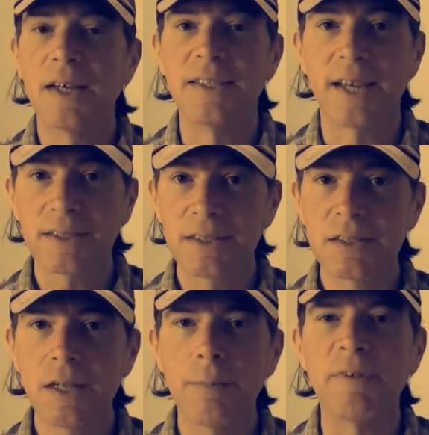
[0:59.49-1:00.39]
a
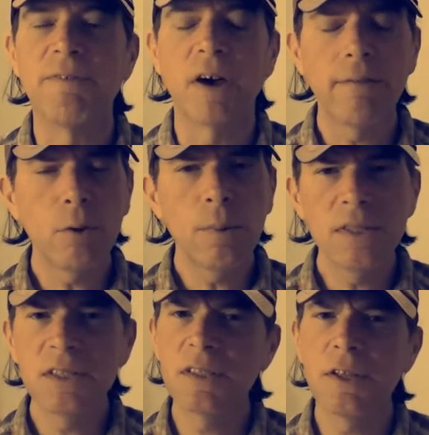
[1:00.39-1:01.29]
tax-exempt
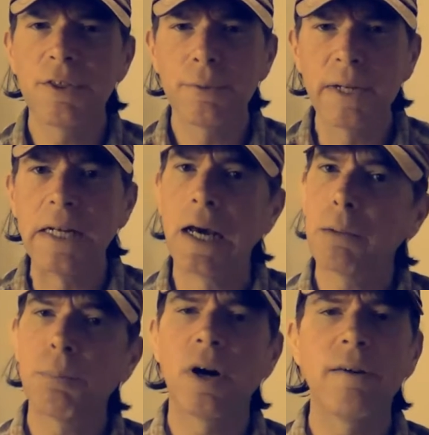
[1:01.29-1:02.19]
501c3
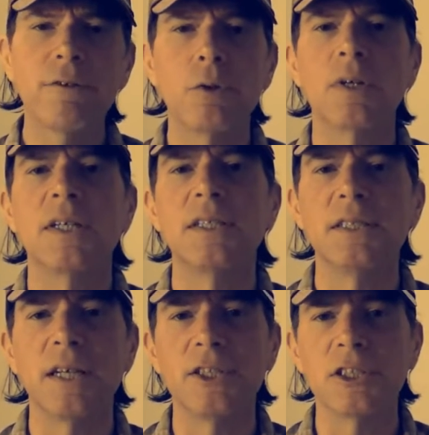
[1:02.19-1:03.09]
nonprofit
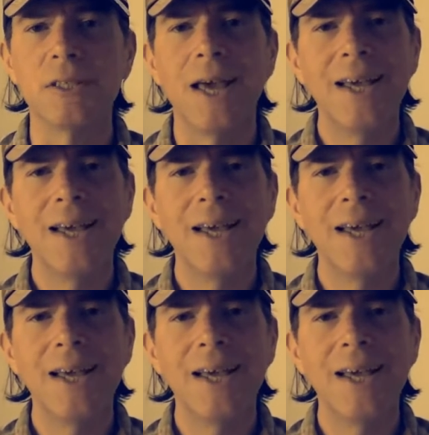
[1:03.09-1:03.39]
organization